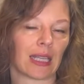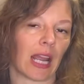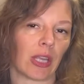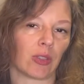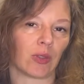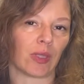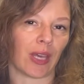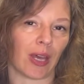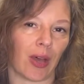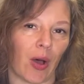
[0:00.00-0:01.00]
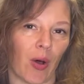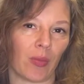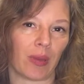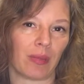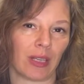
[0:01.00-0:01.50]
I used the
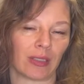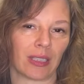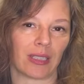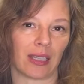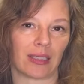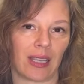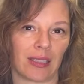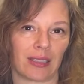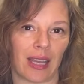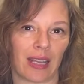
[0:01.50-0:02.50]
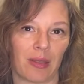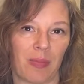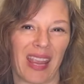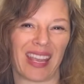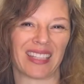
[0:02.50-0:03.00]
almond meal to dust the inside of the
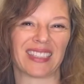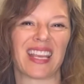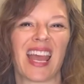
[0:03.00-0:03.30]
pans